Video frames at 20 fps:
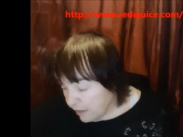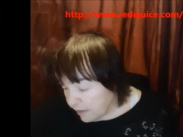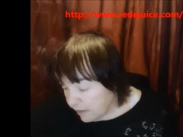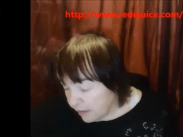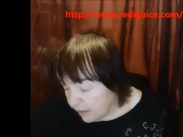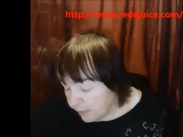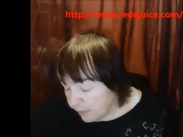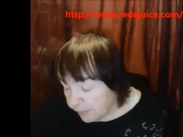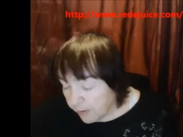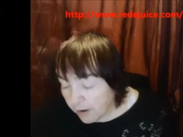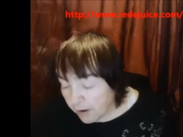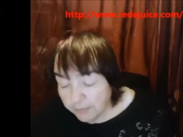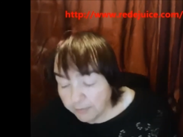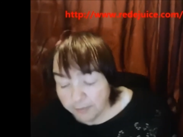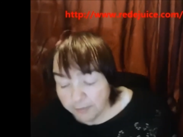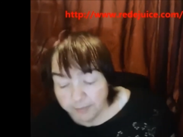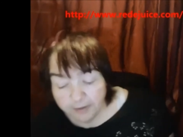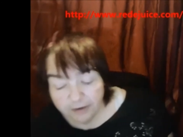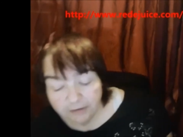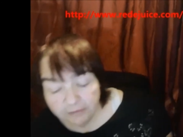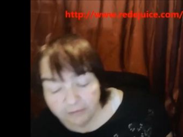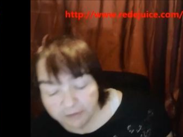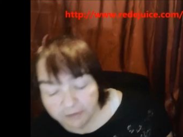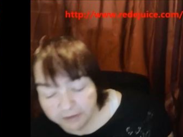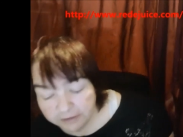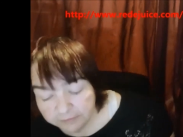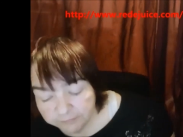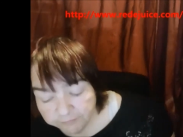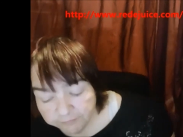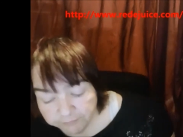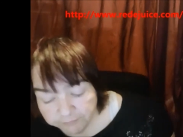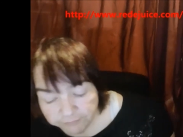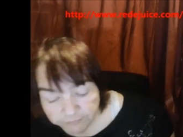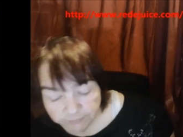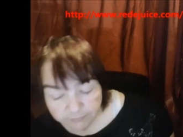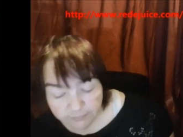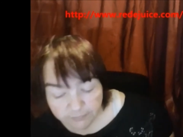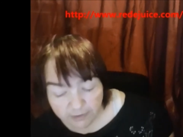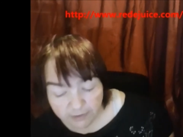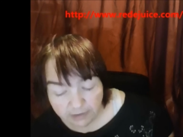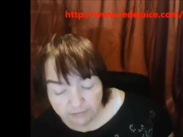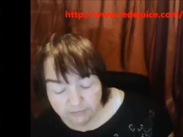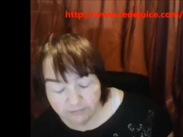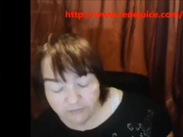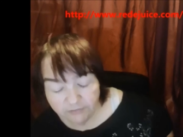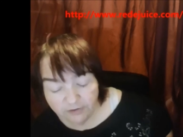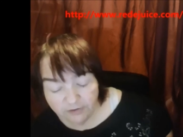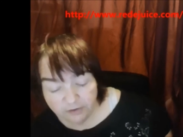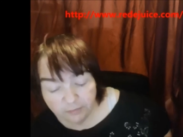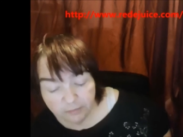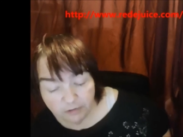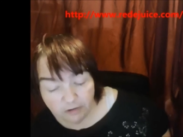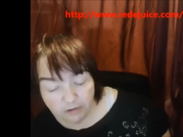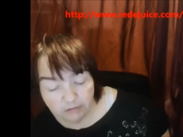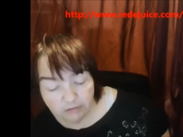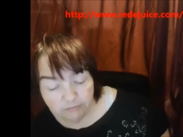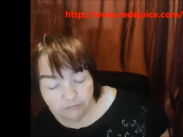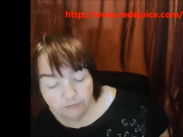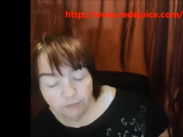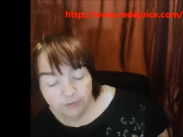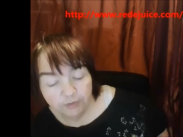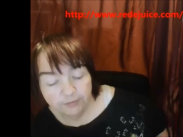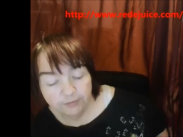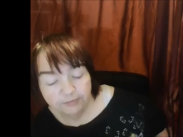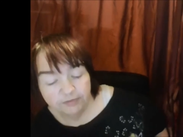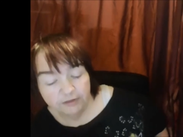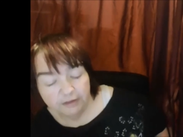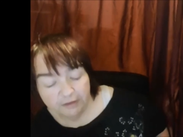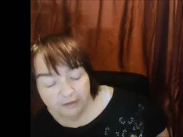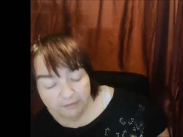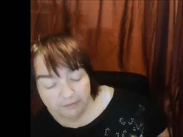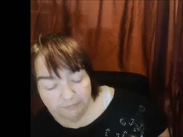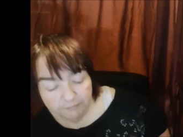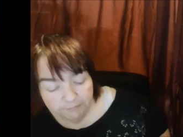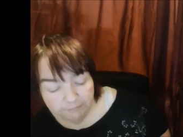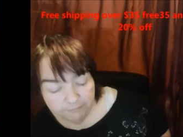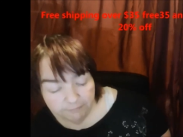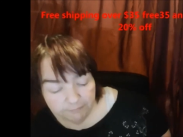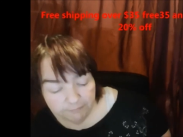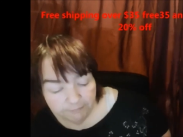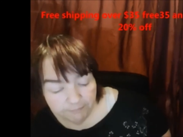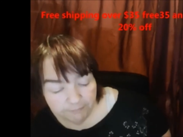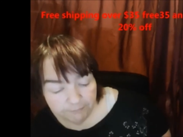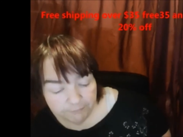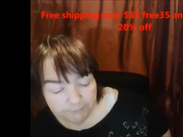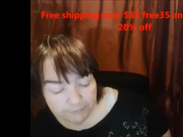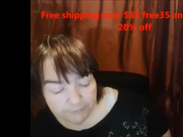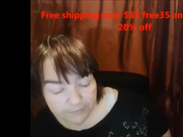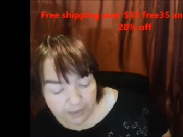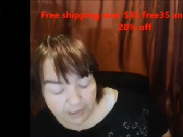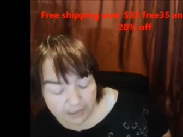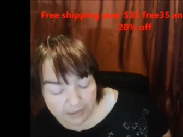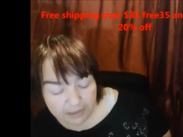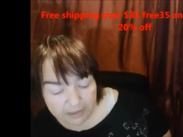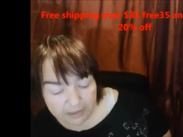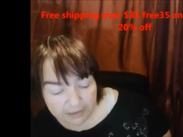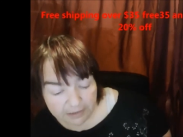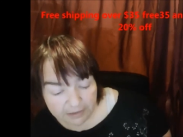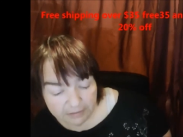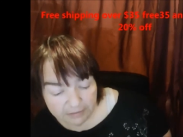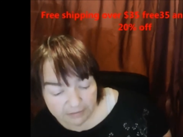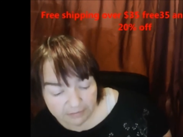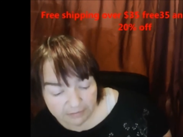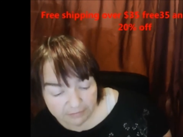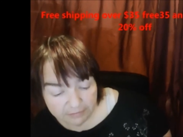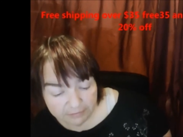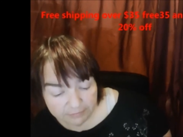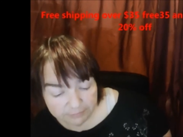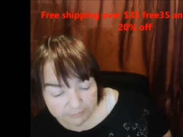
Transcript: The berry is available on the website and it is